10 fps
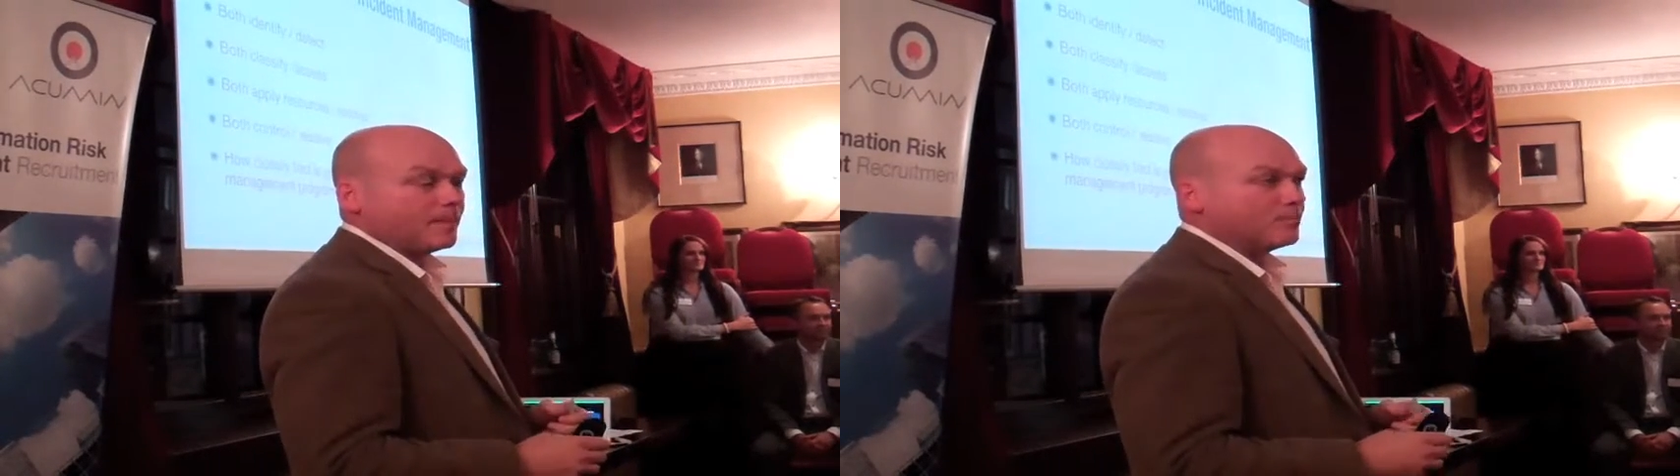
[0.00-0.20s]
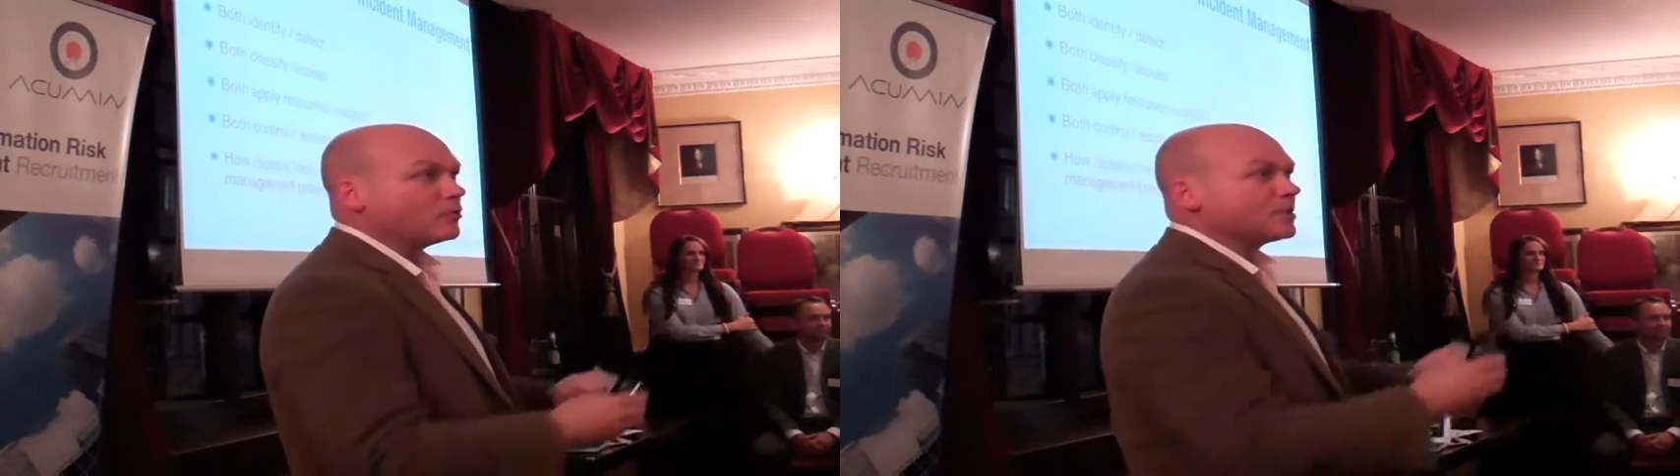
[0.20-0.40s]

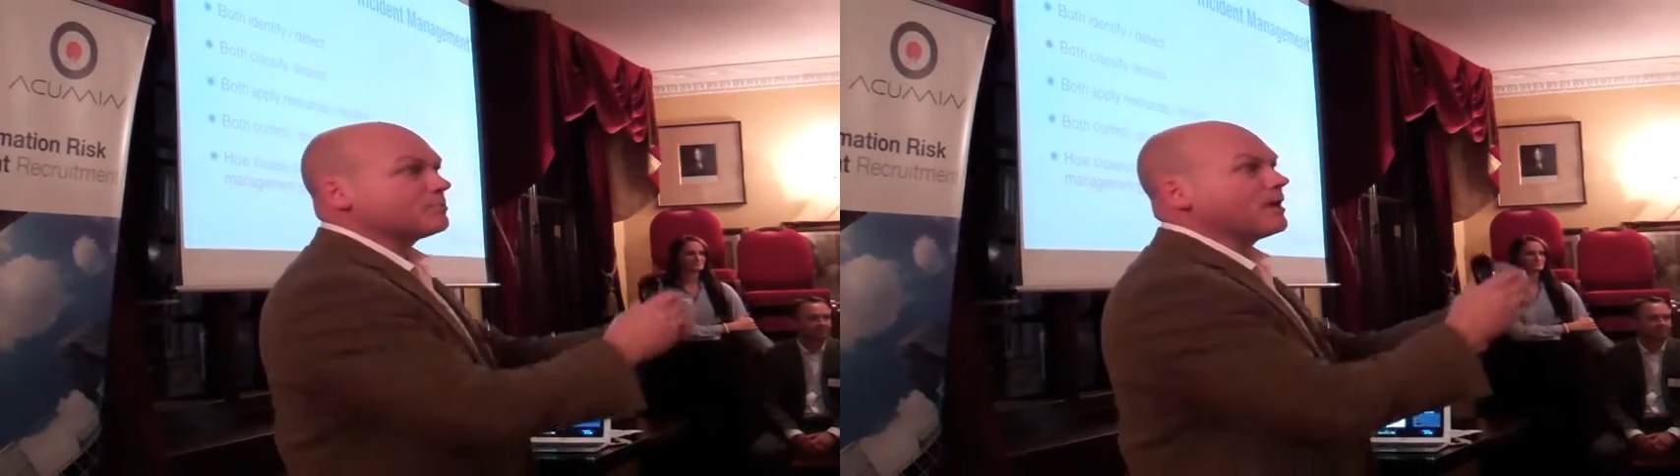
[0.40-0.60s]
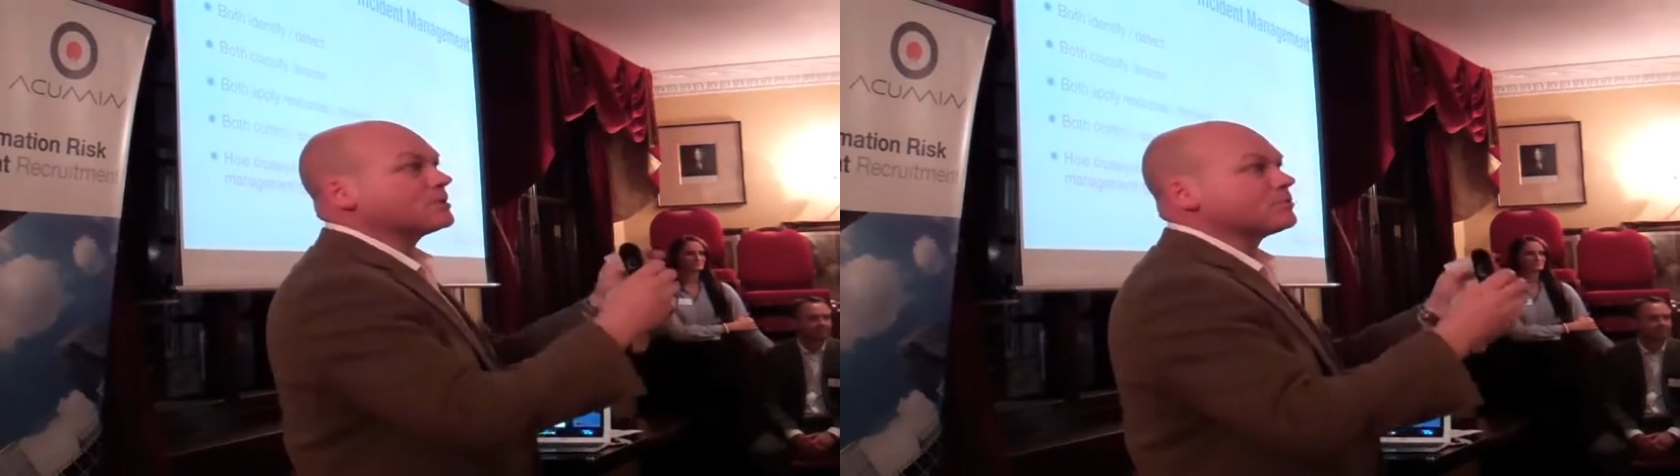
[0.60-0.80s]
But
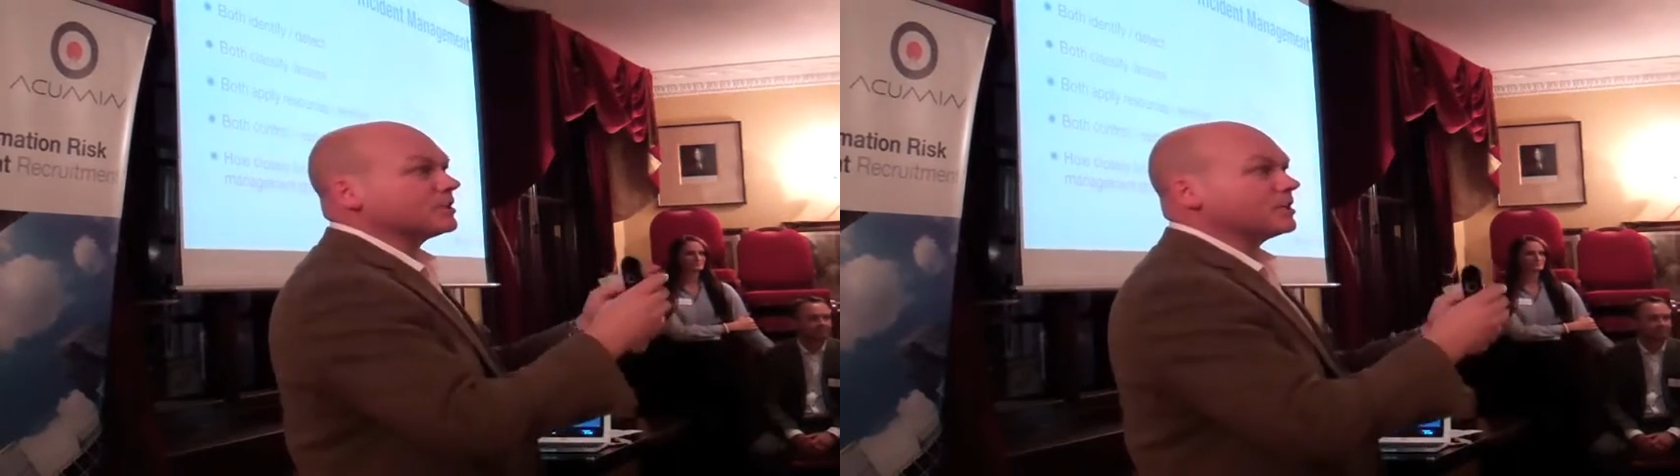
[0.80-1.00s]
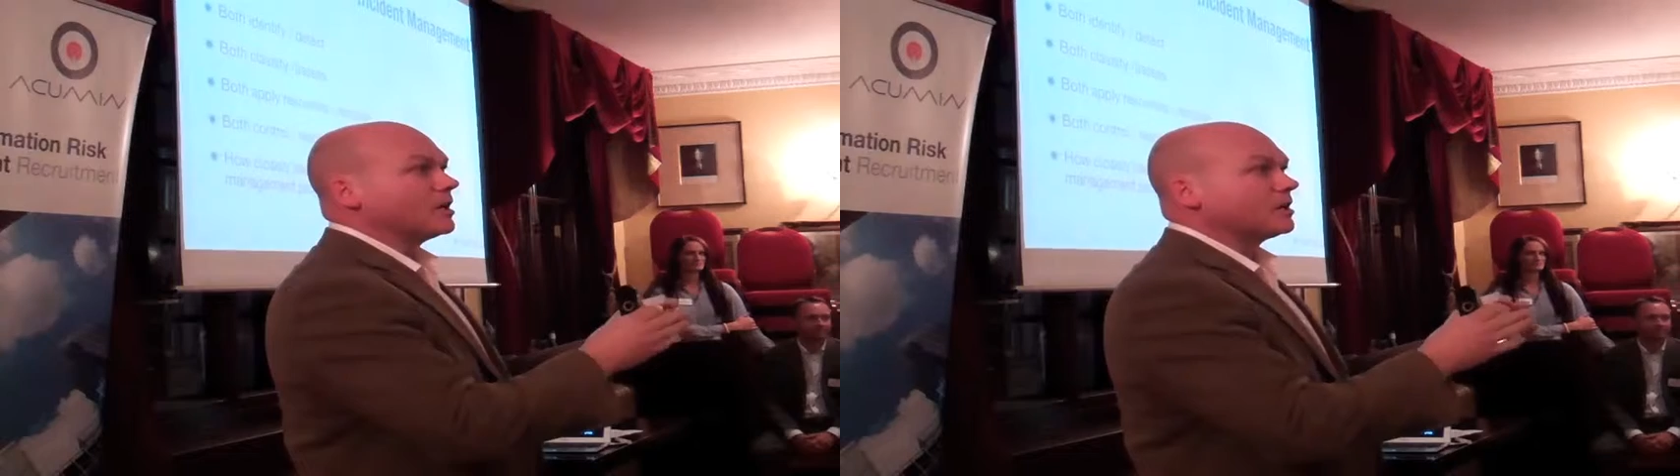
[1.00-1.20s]
risk
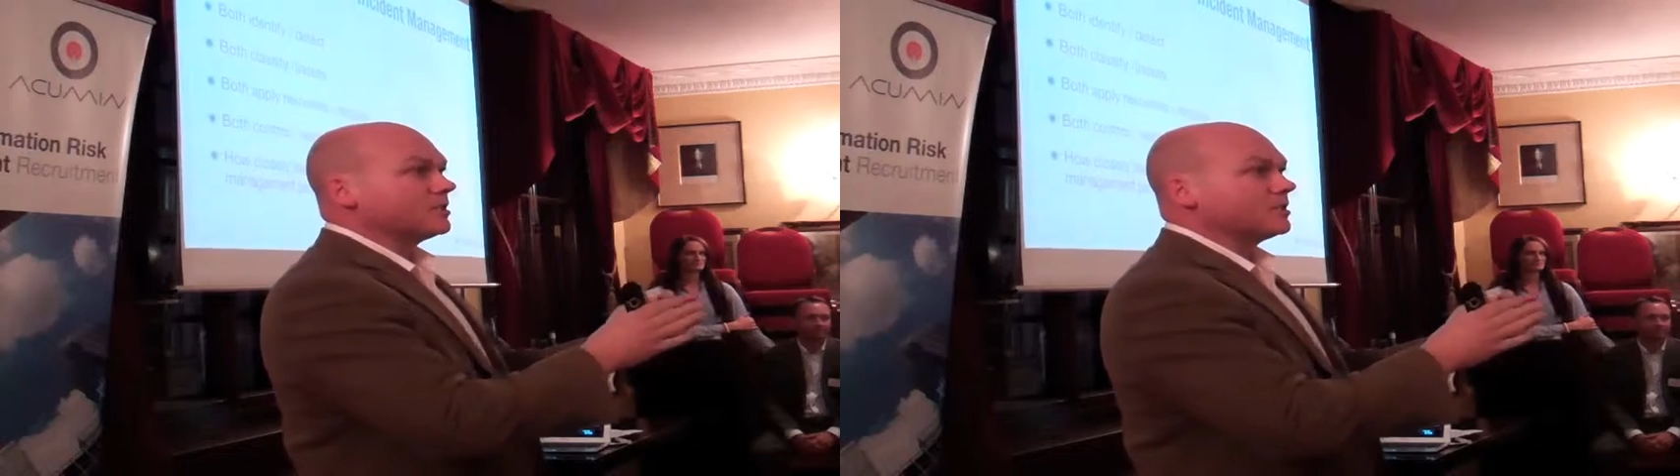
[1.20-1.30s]
management cannot,